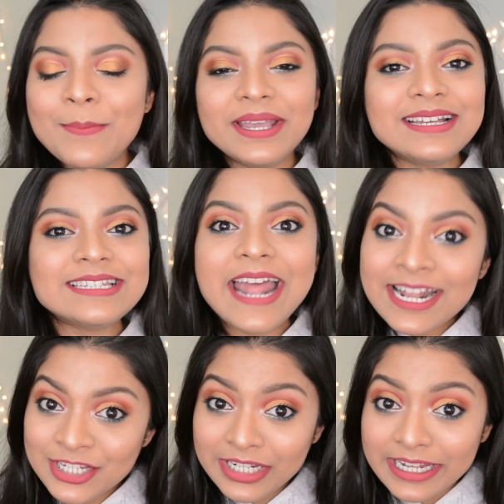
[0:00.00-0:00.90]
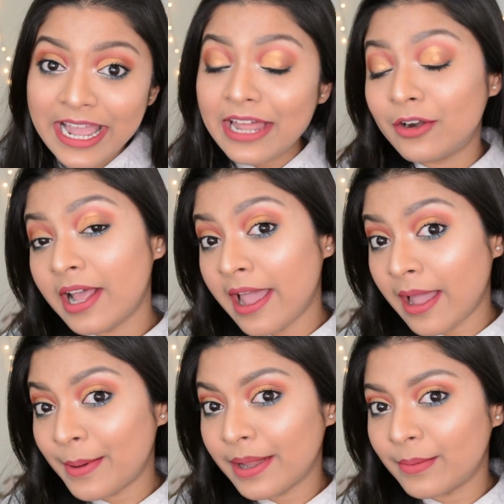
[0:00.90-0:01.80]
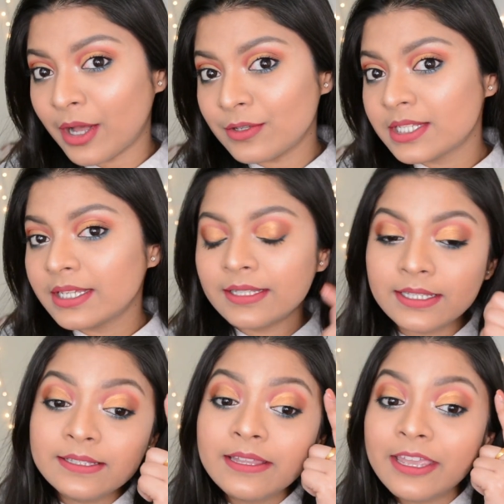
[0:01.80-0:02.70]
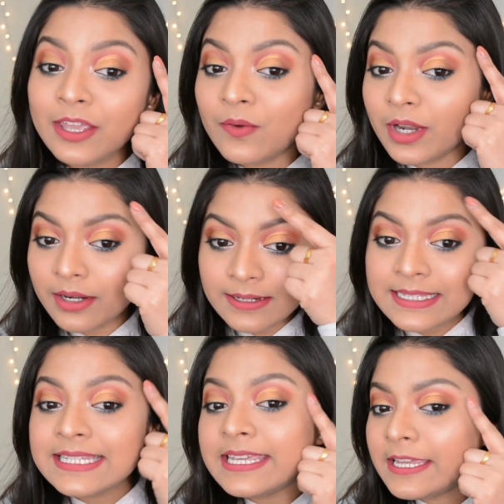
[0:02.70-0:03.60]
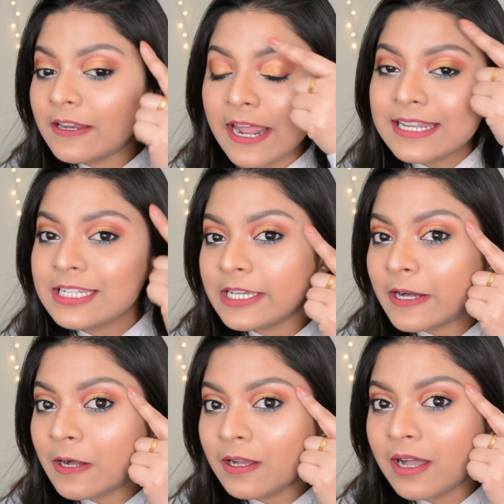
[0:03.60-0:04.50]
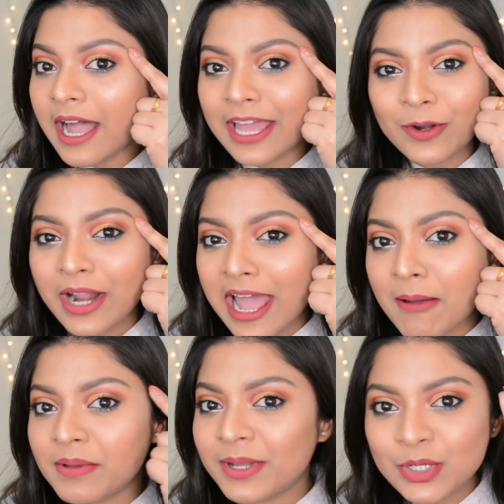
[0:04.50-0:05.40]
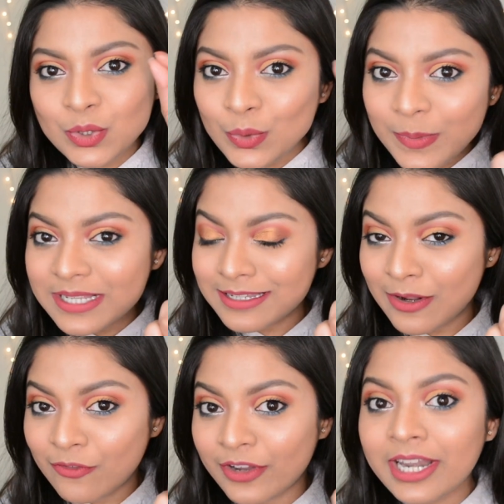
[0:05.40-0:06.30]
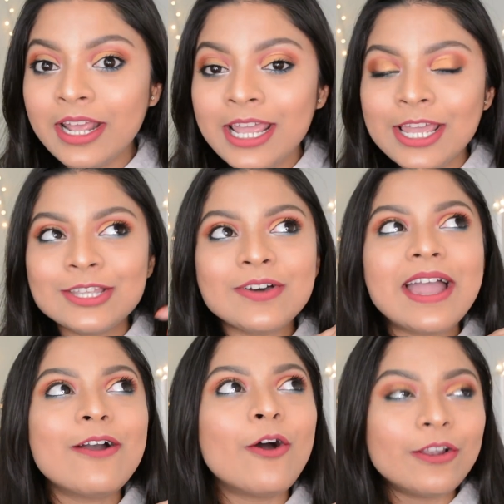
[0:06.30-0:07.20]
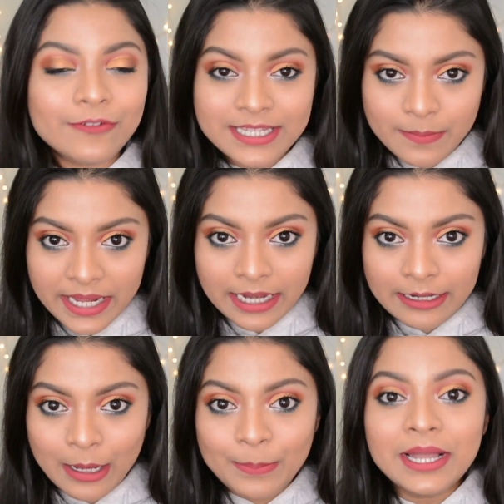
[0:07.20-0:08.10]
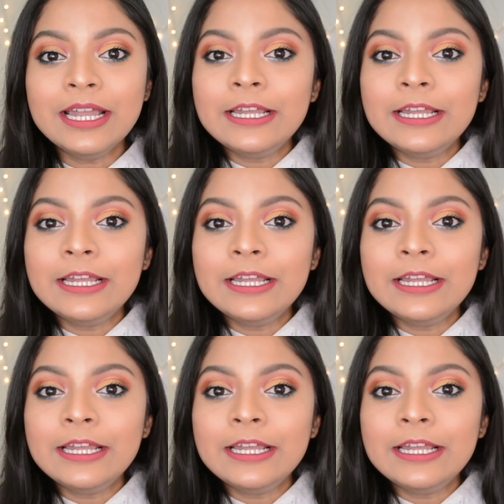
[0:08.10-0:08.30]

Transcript: because naturally I don't have eyebrows. The thing you are seeing right here, I don't have even 2% of it, so I always make it up.